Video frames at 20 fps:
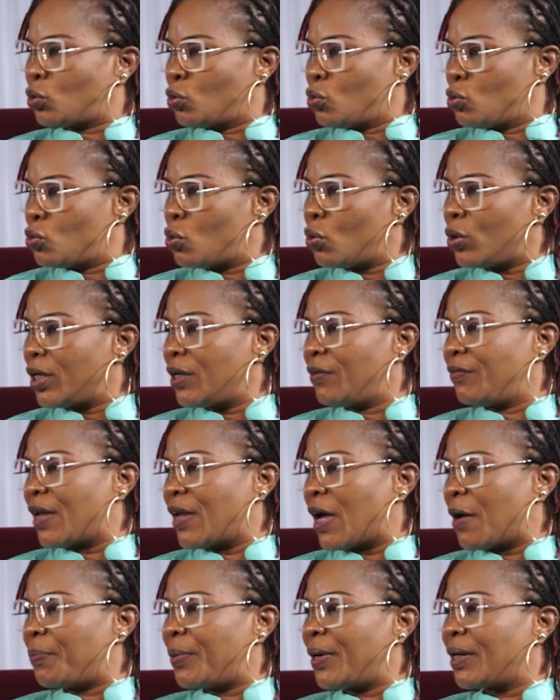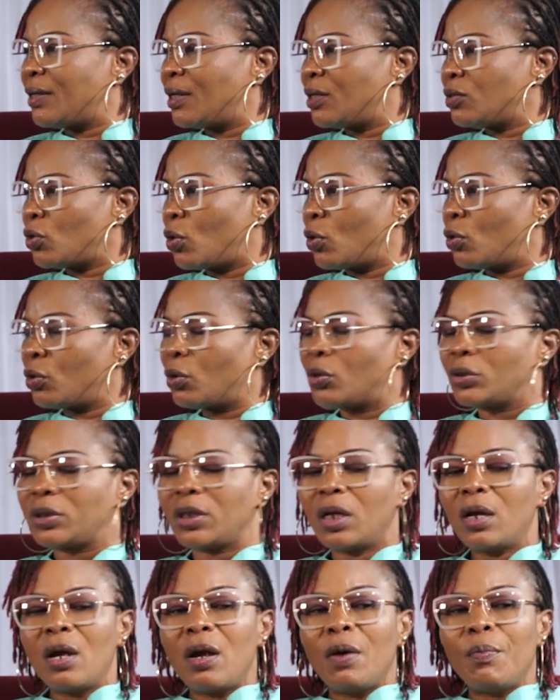to know if they are pregnant or not.
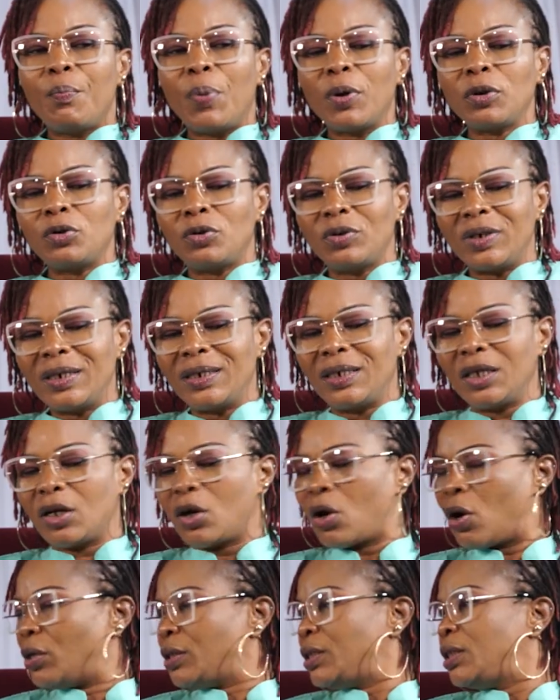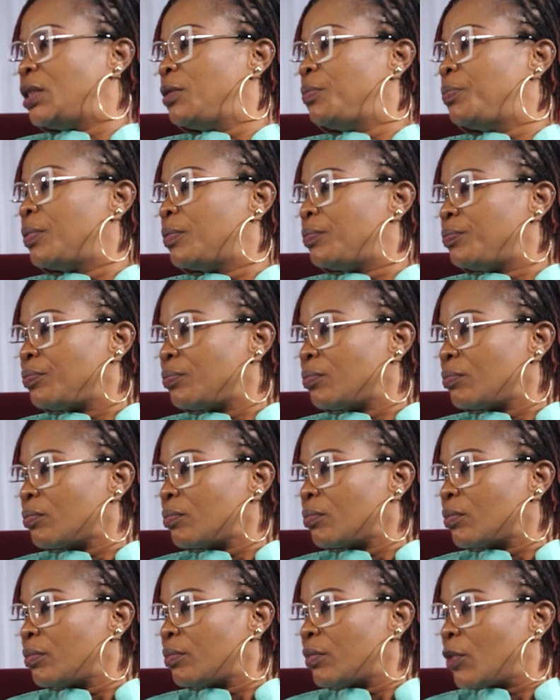But during the courtship,
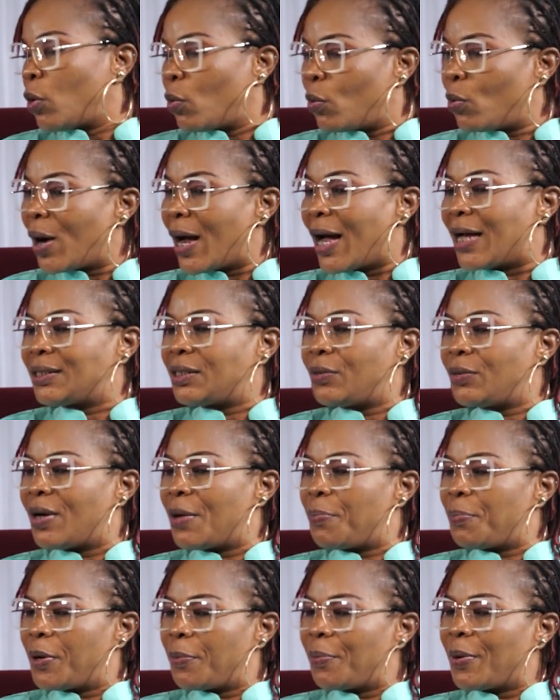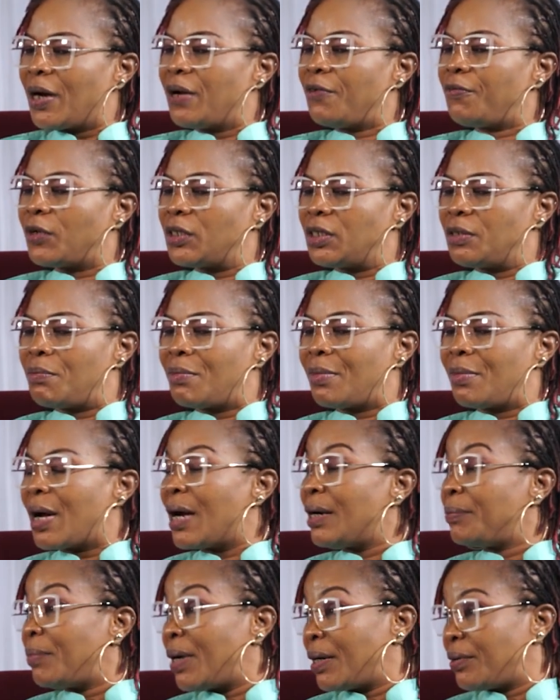as they were preparing for the
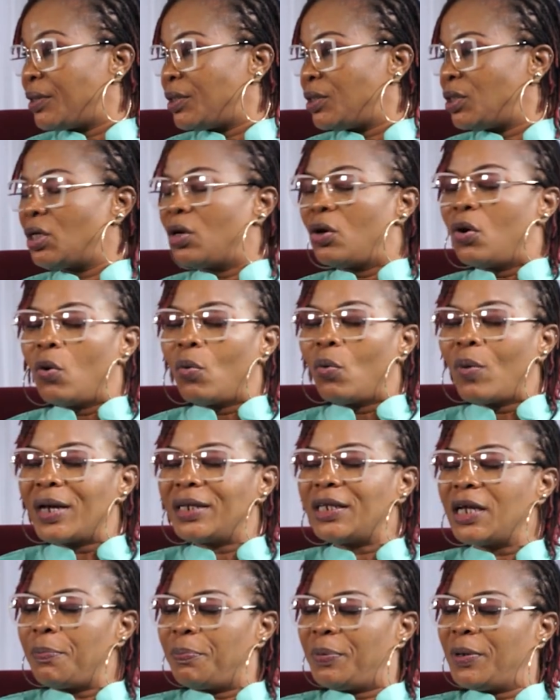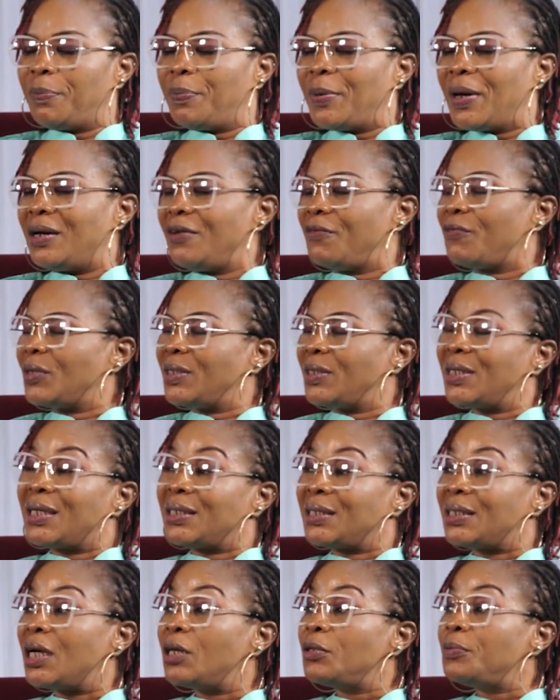marriage, were they preparing for their
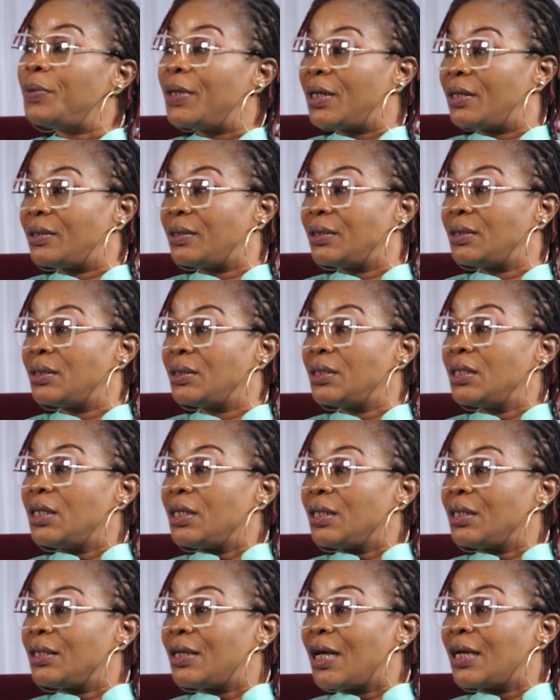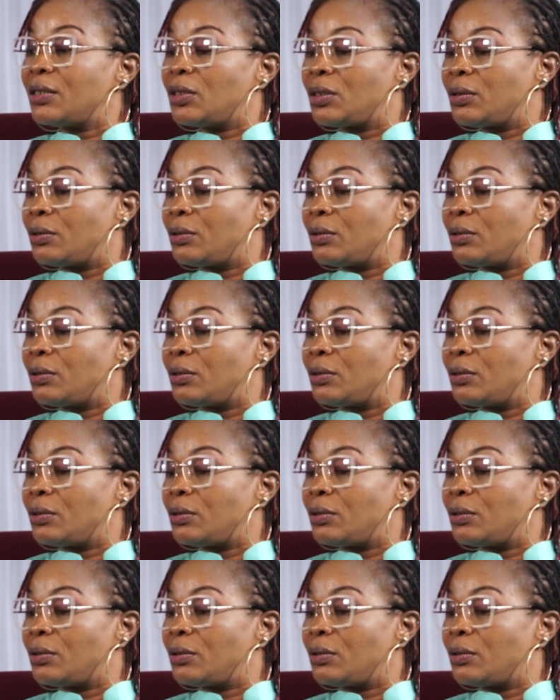childbearing? That